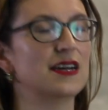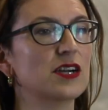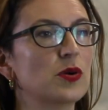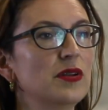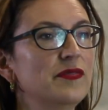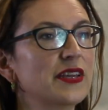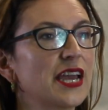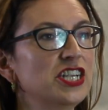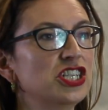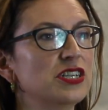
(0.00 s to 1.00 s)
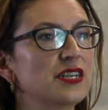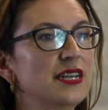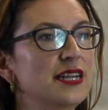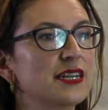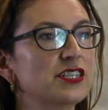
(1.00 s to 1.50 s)
A qualification
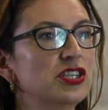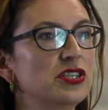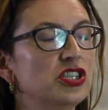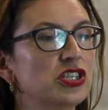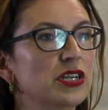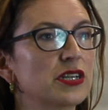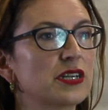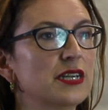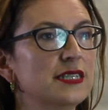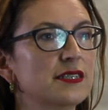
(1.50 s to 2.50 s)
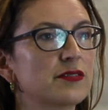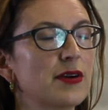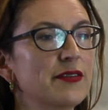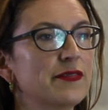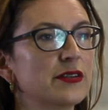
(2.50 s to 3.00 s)
in English literature is a
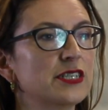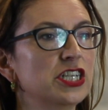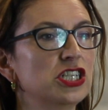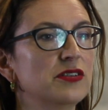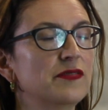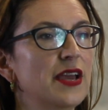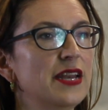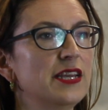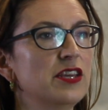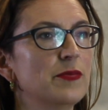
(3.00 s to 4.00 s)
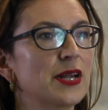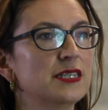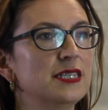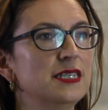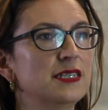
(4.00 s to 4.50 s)
great foundation for any
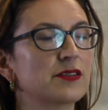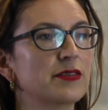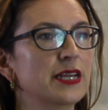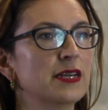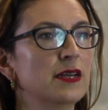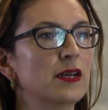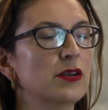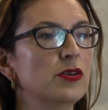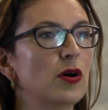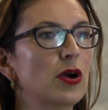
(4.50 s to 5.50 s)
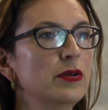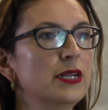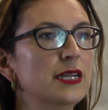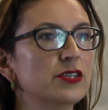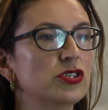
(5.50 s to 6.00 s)
humanities degree, not
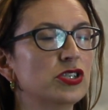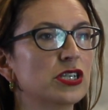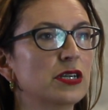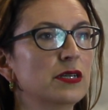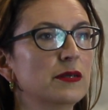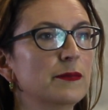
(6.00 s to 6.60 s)
only literature,